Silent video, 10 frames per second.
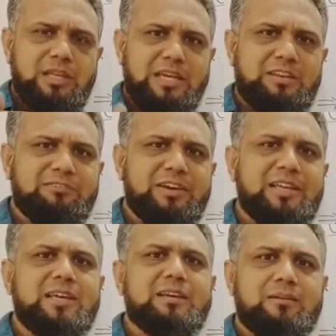
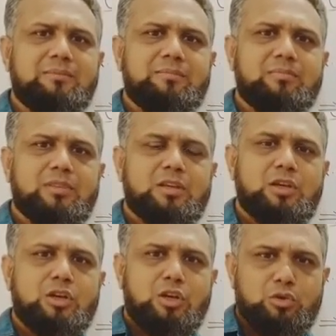inferior
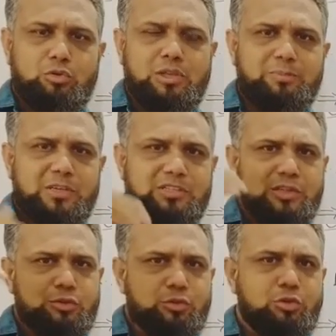to the
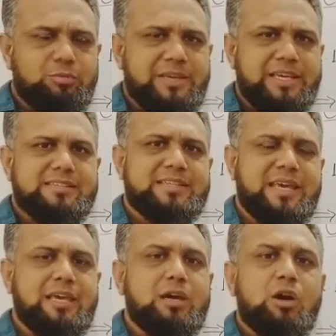person to whom he is
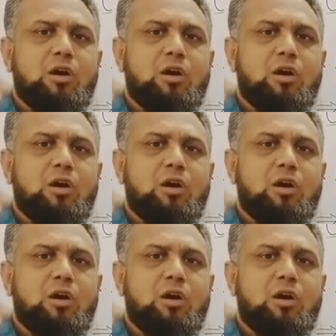saying